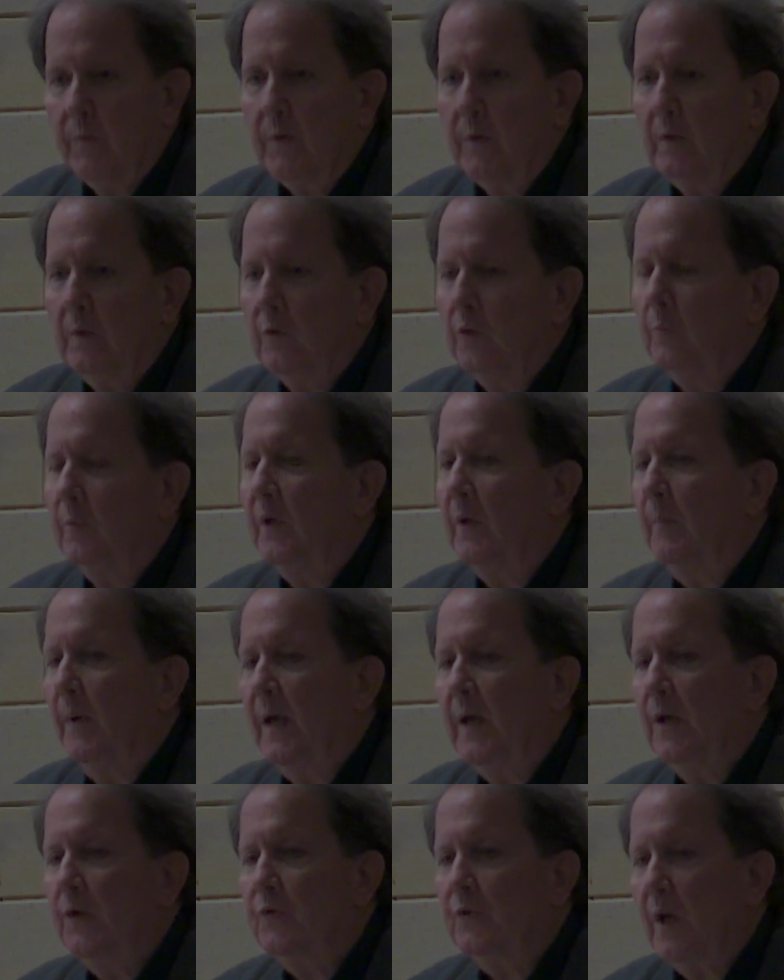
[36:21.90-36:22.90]
You'd be
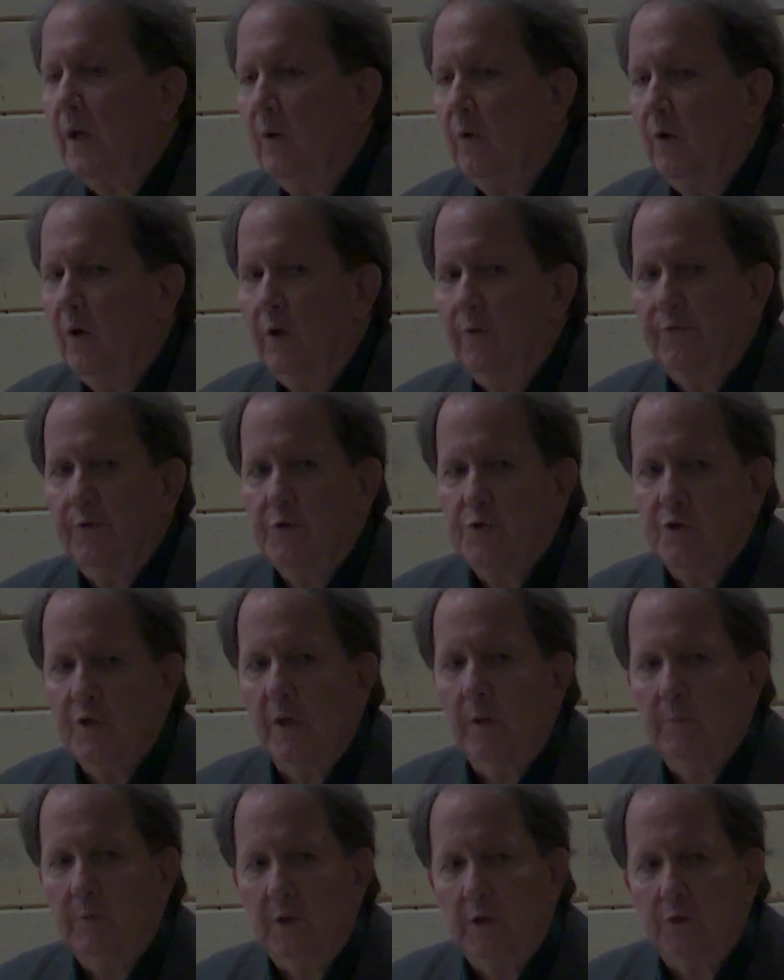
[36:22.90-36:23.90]
amazed how often
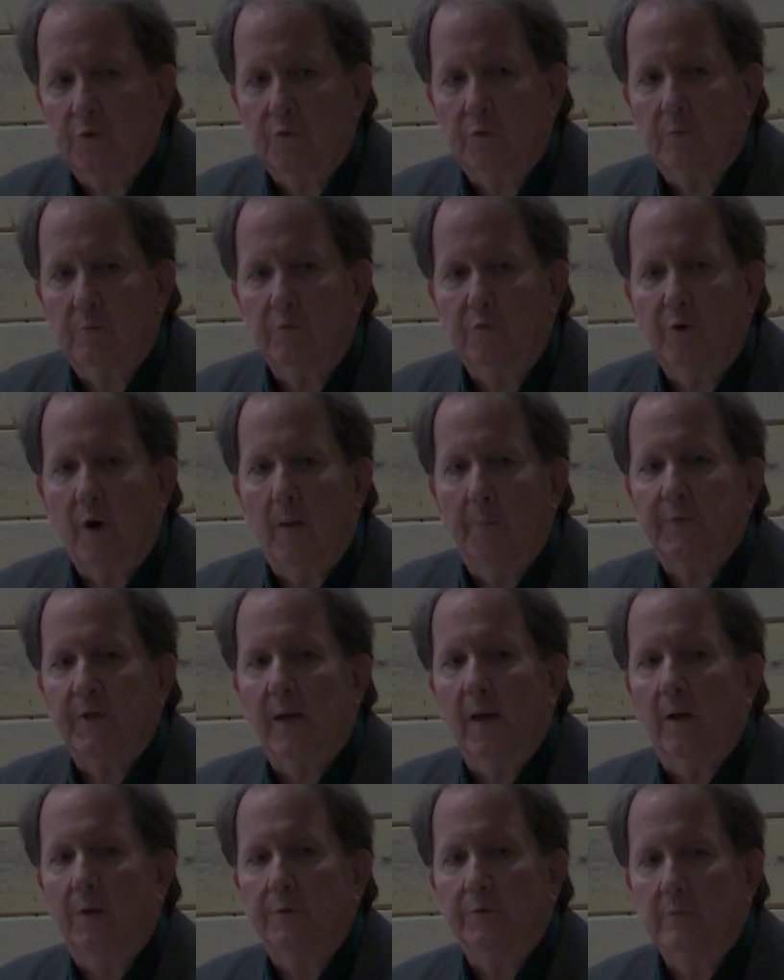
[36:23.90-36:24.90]
Jim gets dropped
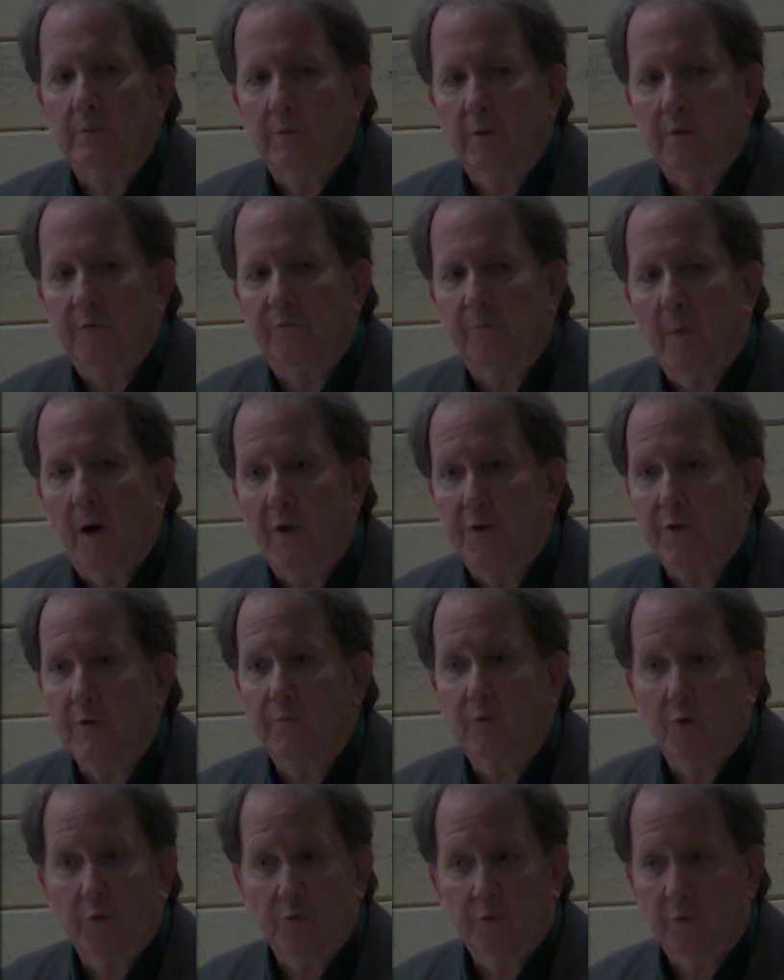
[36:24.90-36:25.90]
out of modern
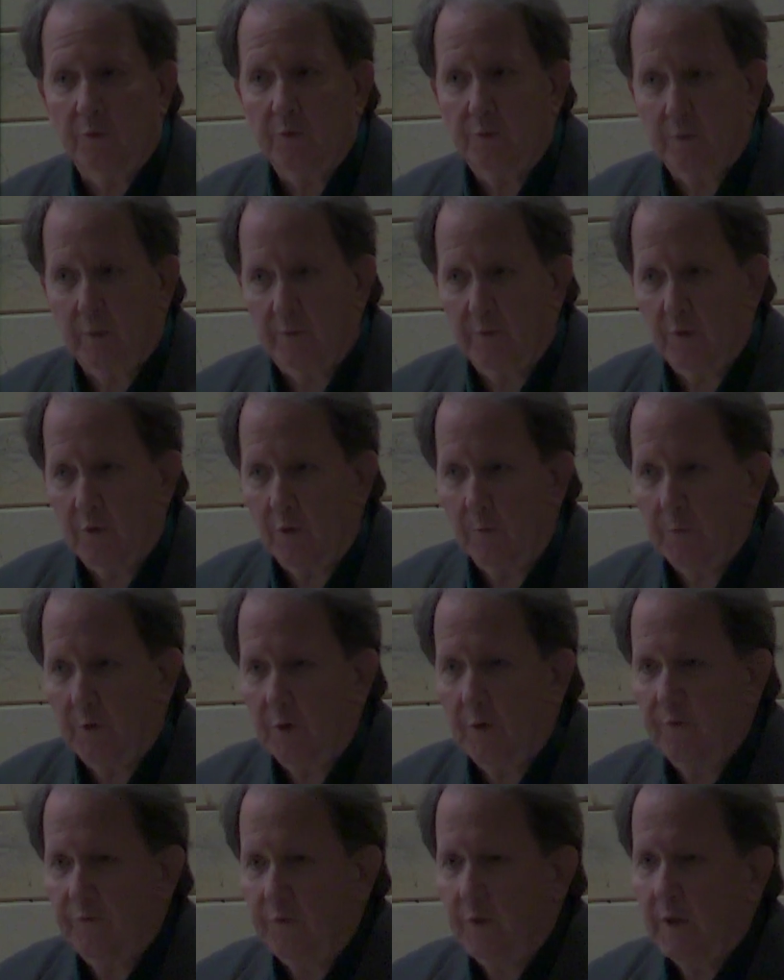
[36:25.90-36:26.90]
versions of
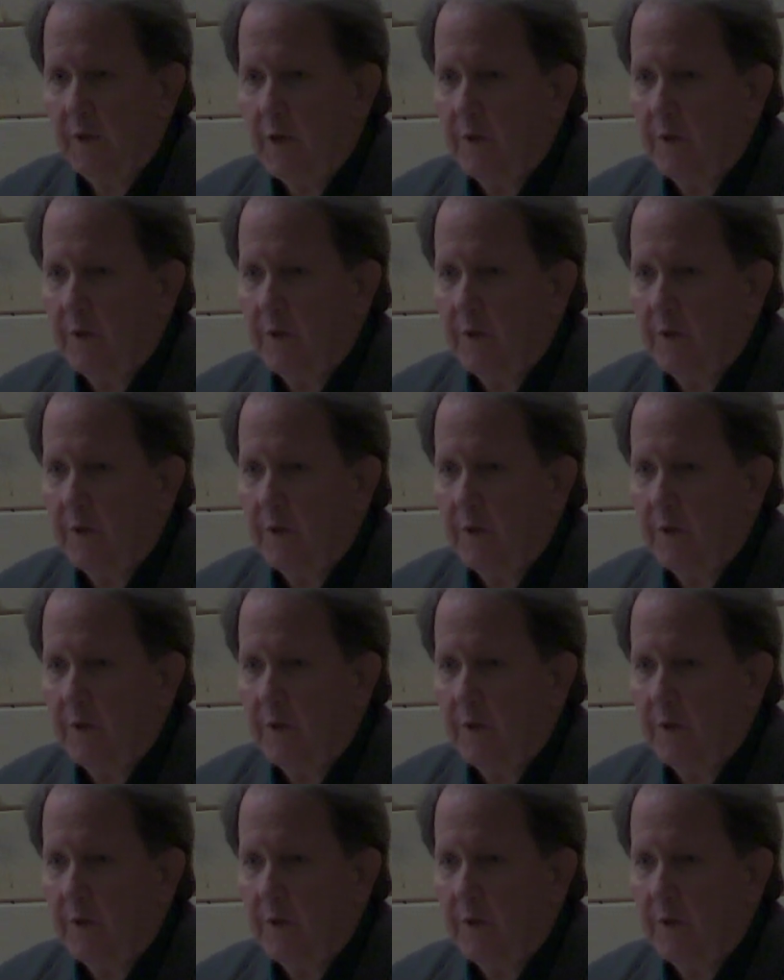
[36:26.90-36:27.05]
Huckleberry Finn and